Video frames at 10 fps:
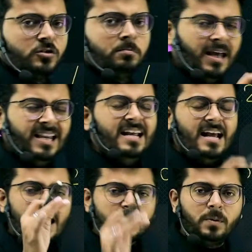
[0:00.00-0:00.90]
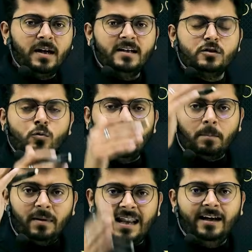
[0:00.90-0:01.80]
Many aspirants who are
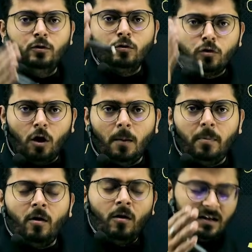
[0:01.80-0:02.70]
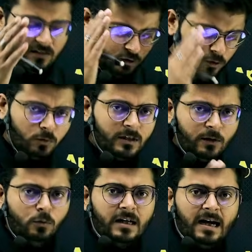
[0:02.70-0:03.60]
planning to drop, you do they
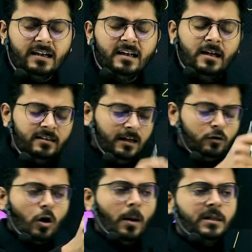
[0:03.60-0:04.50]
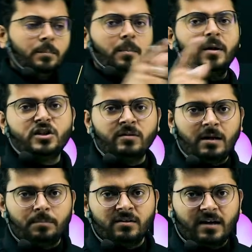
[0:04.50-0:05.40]
do that? They drop the preparation
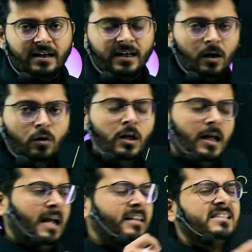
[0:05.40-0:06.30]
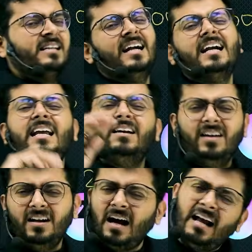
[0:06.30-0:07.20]
weapon right now, and they say that
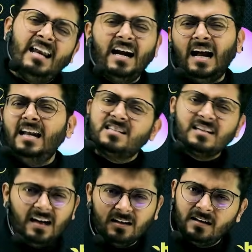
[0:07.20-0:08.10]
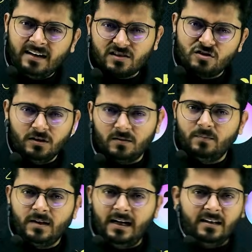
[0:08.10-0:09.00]
even if I, I'll start next year,
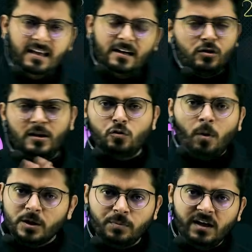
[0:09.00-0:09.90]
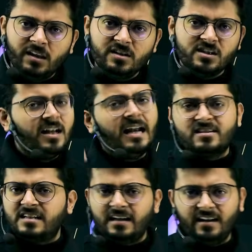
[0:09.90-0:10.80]
right? There are there's so much burden this year. I'll
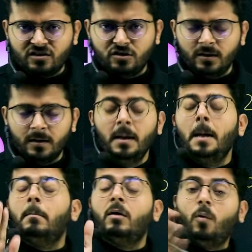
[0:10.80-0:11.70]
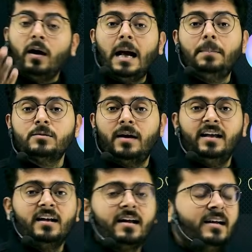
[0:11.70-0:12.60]
start next year. But what happens, my
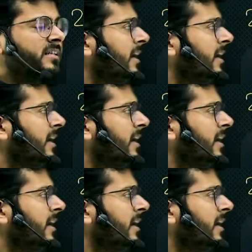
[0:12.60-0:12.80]
dear kids?